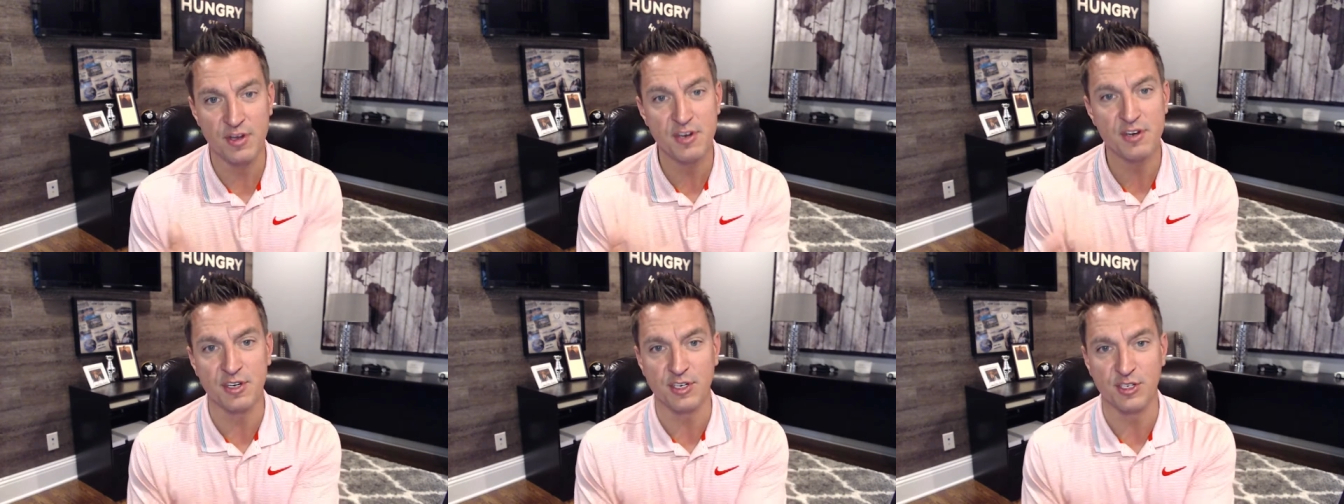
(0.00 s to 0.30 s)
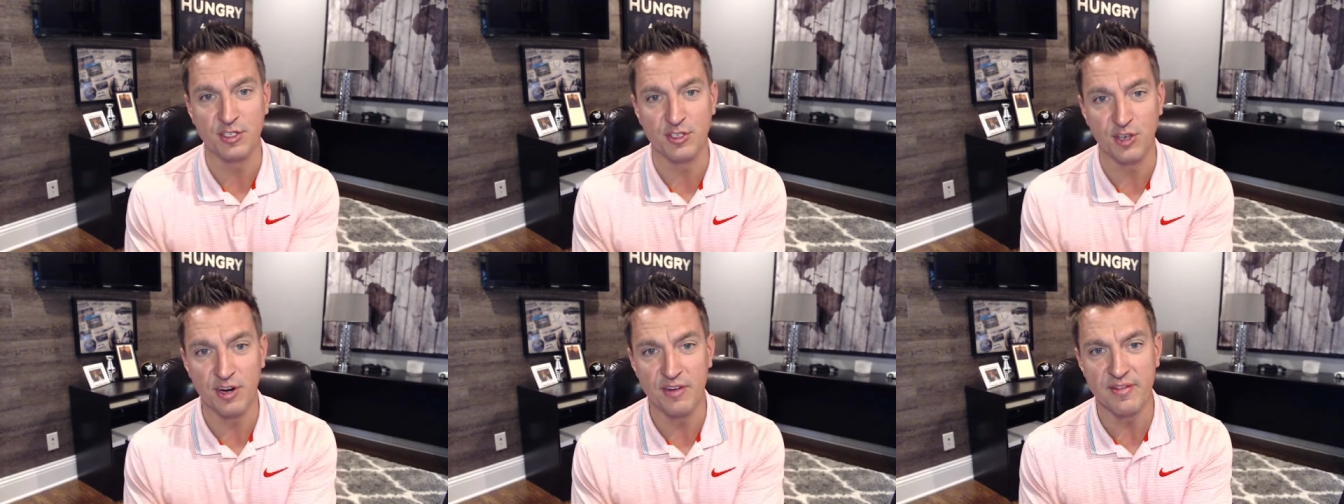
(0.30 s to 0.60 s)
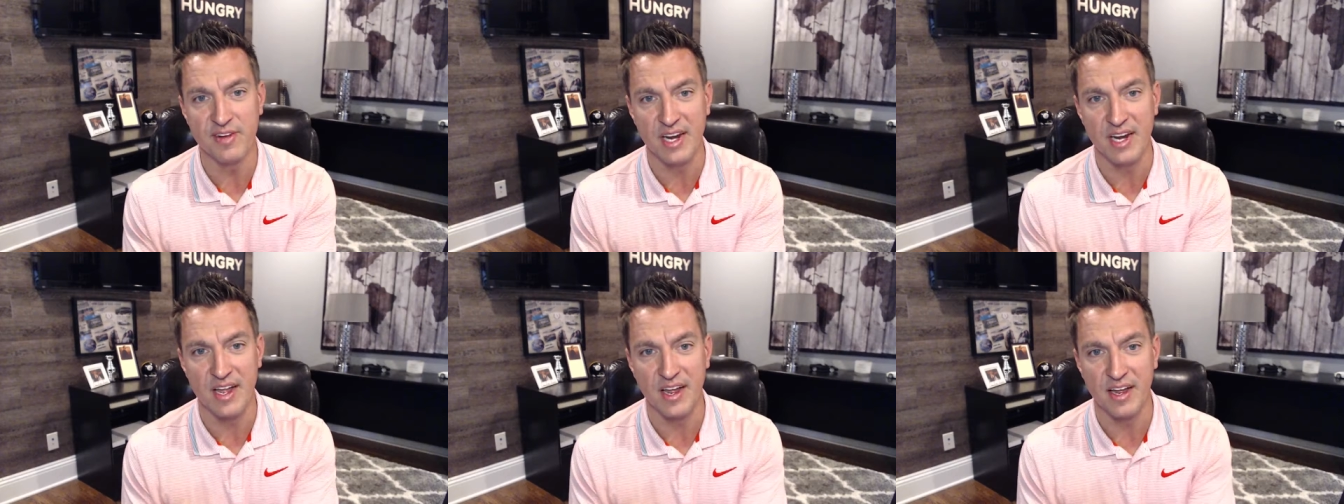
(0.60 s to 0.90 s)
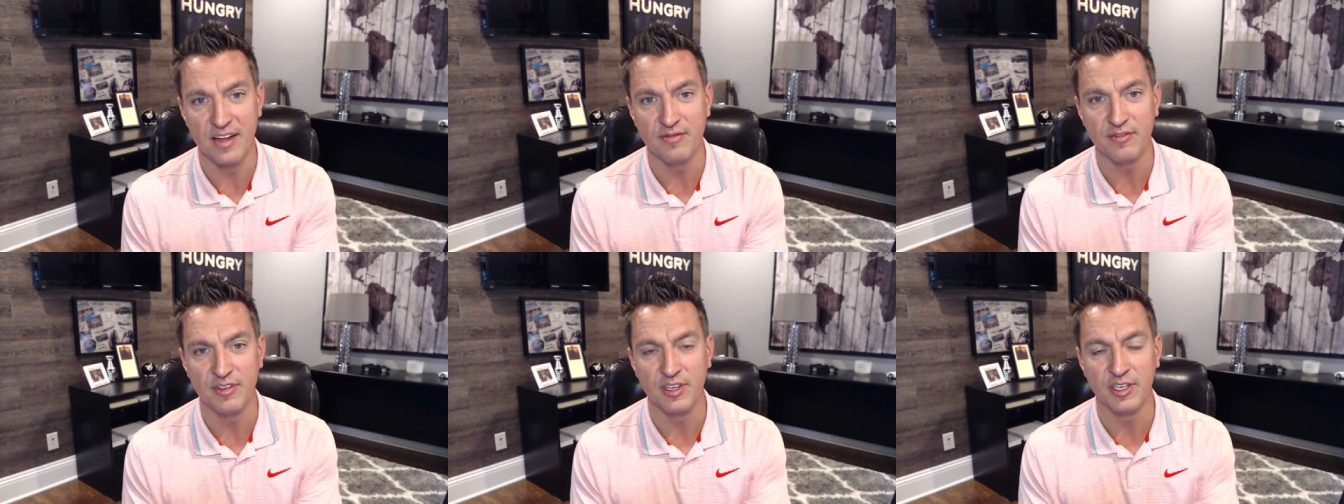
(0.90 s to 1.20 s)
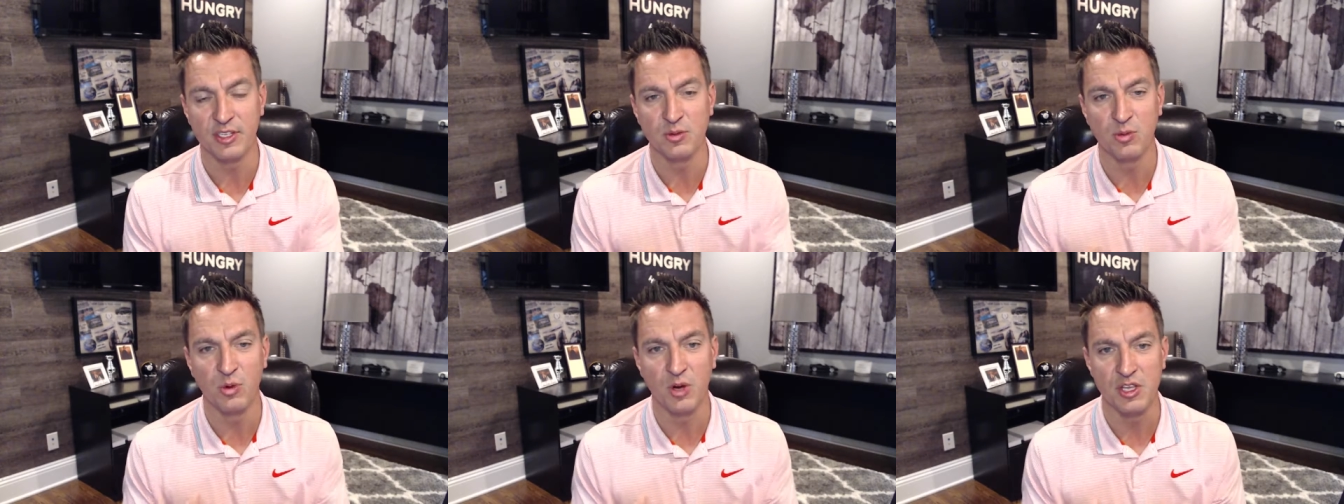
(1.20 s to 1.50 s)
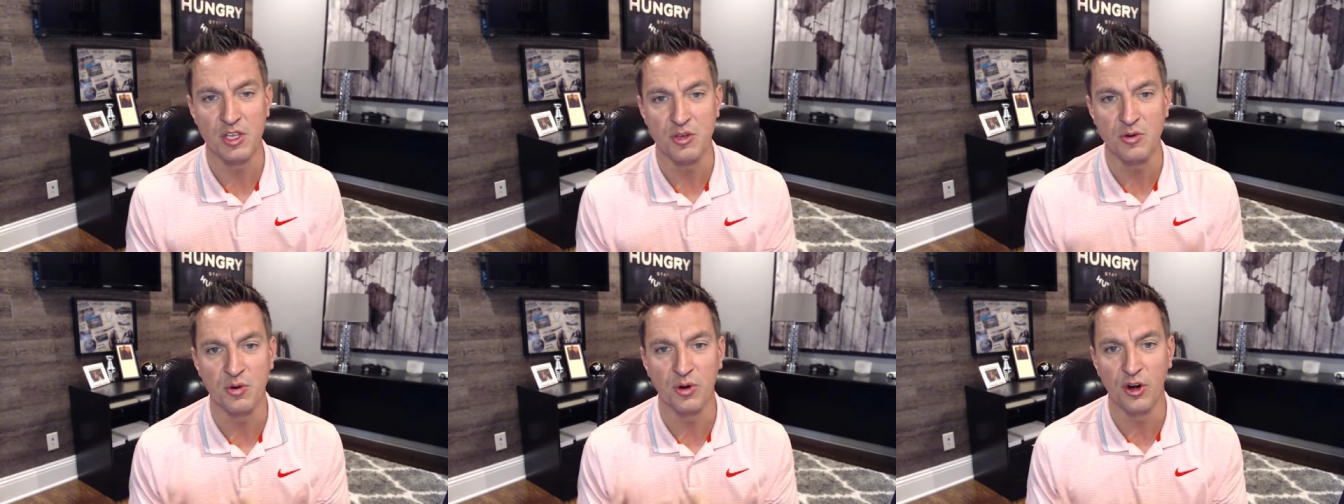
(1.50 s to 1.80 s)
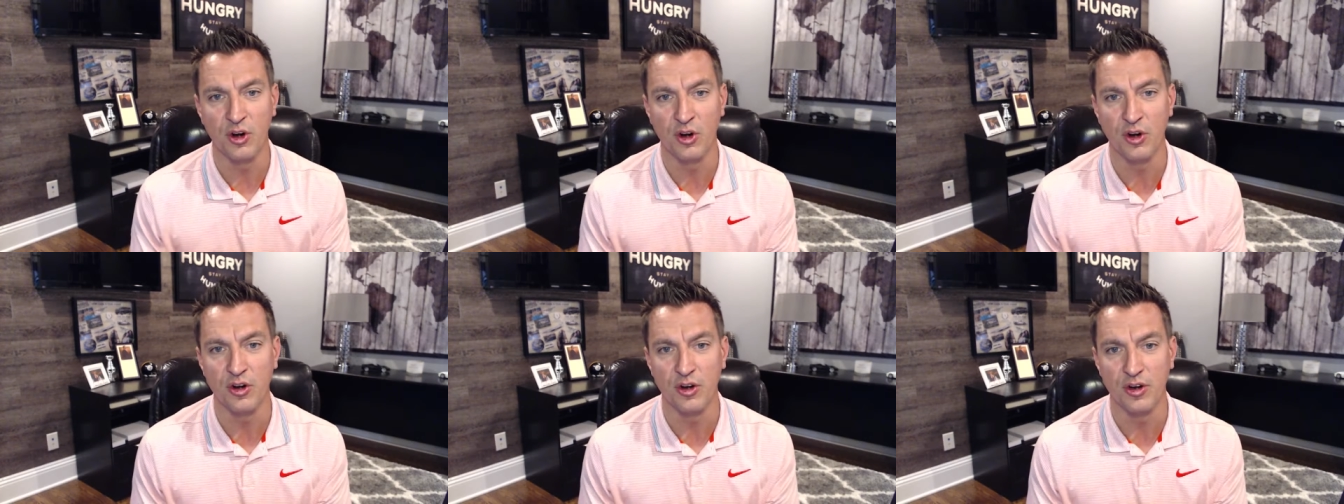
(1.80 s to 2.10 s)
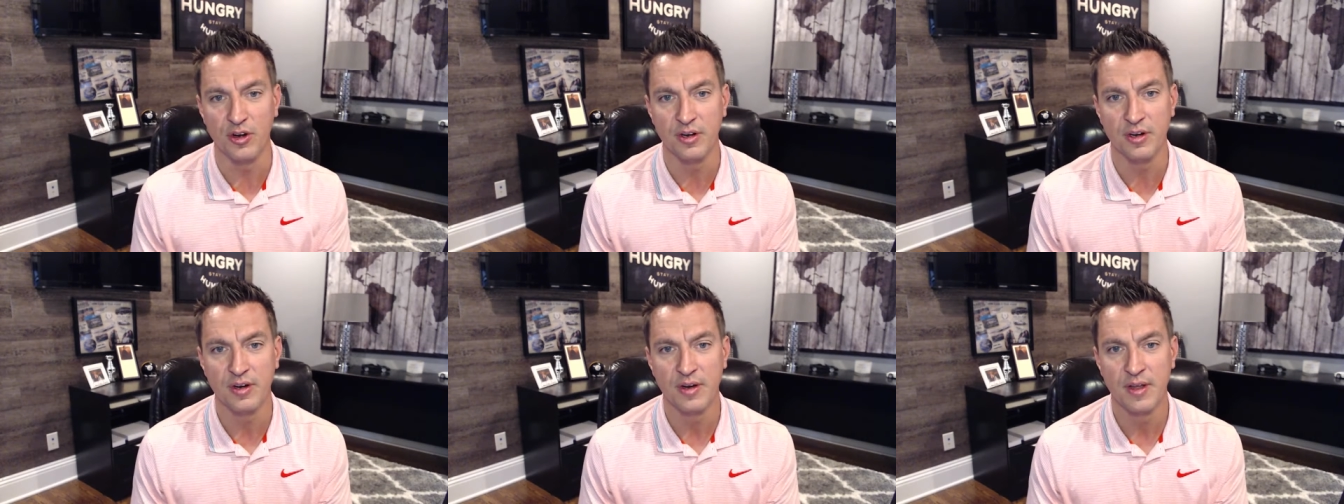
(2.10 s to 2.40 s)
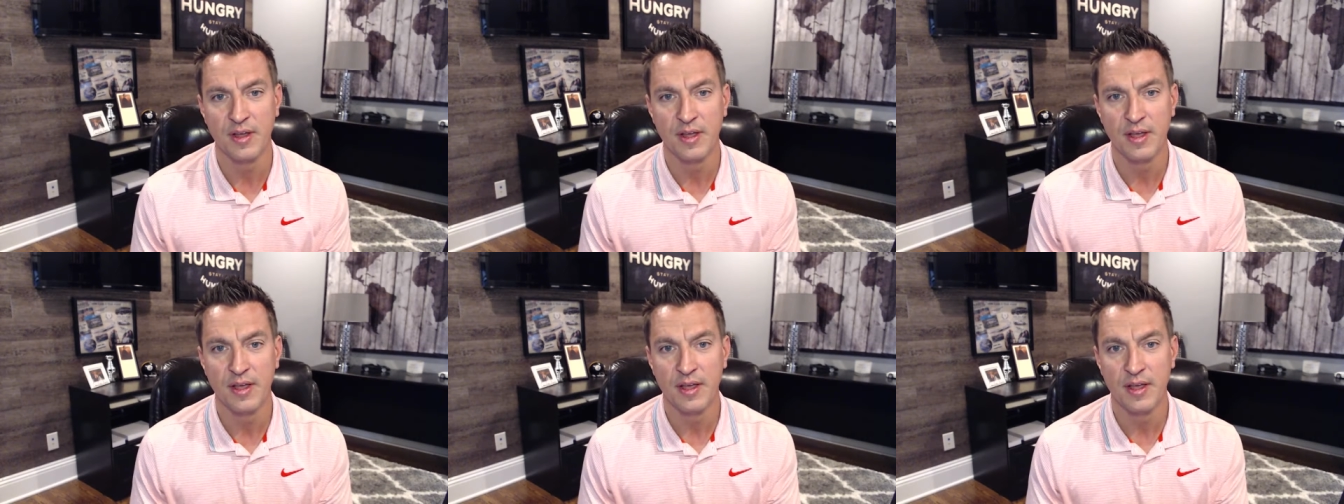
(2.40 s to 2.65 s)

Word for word: What you're deserving of is what you earn